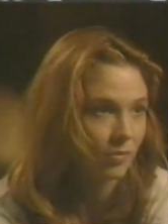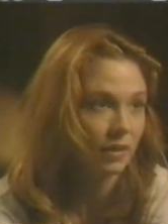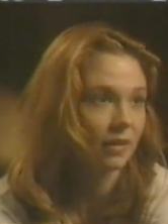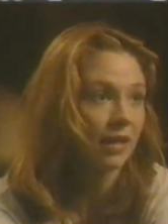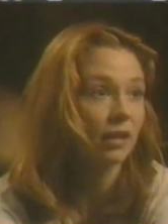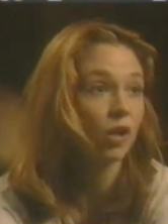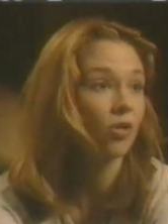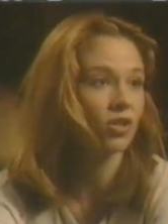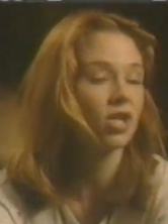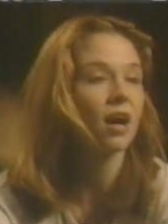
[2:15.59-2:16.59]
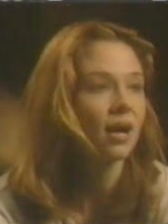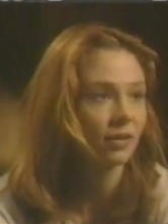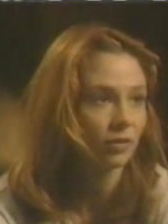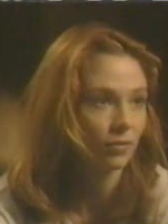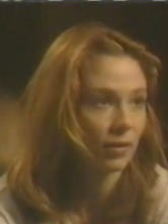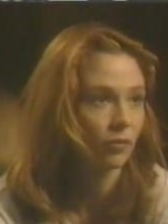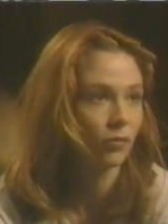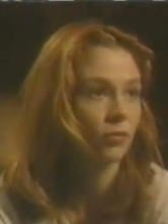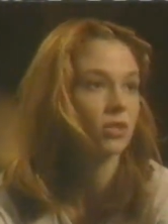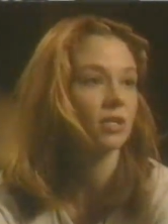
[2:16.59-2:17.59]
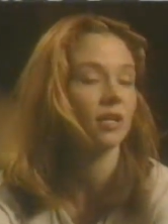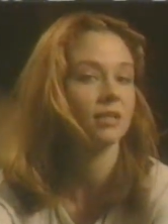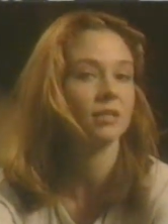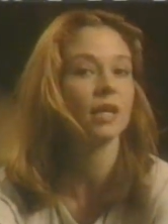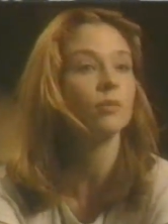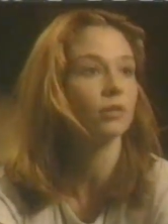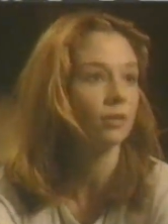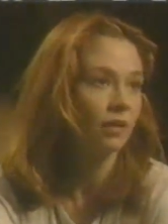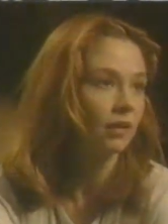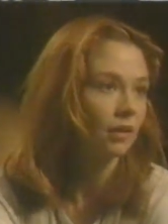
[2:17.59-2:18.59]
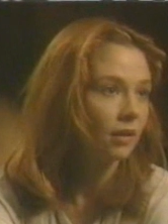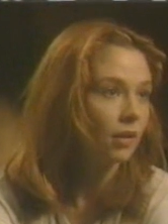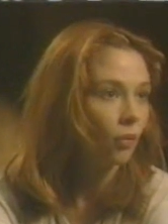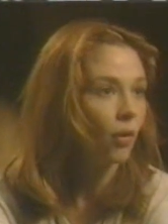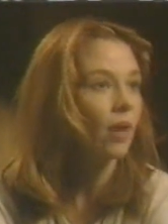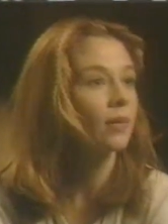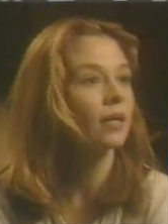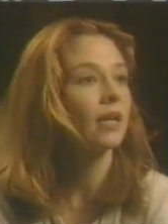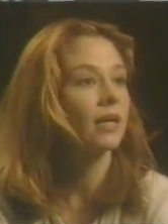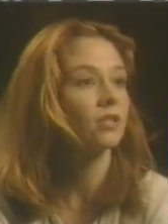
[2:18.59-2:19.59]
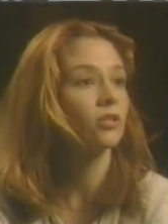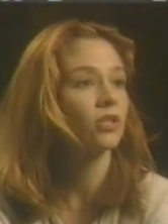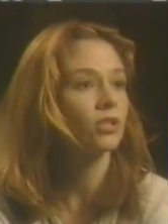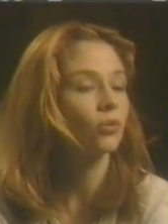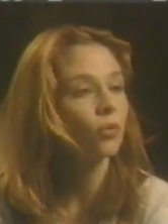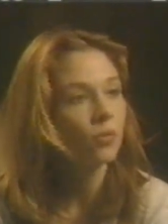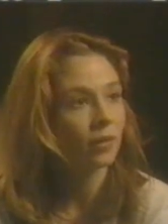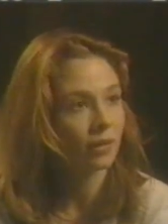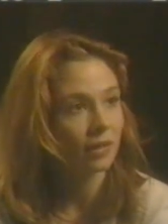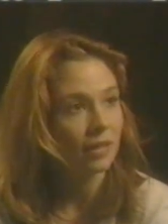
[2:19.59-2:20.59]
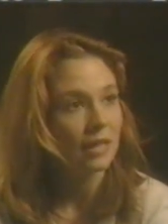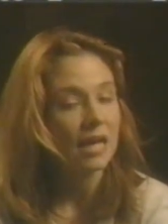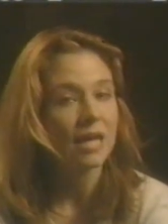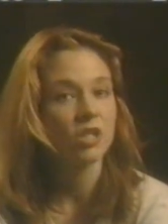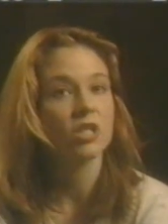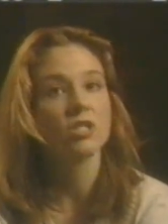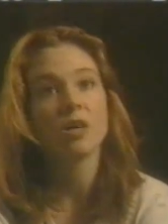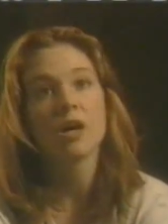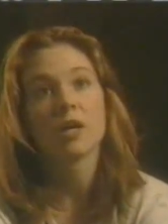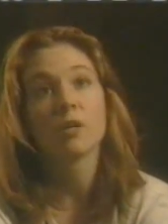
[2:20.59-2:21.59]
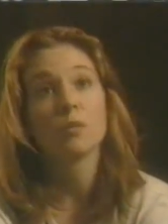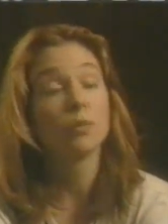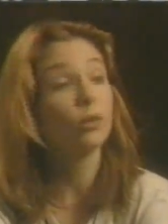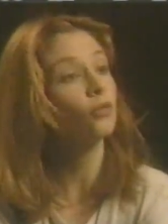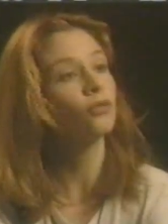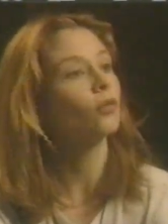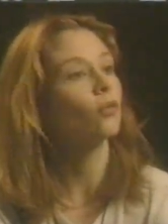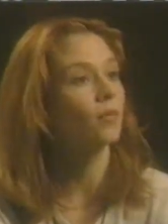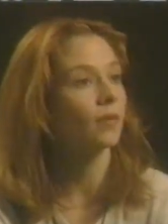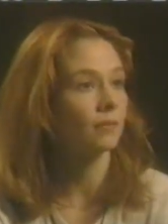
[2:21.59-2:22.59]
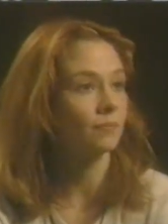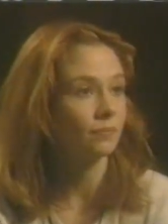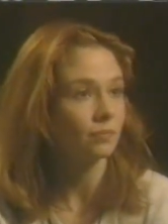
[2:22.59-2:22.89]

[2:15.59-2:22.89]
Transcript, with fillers: I mean, let alone a child. I mean, she's got a double whammy against her. She's a woman, and she's not a beautiful woman.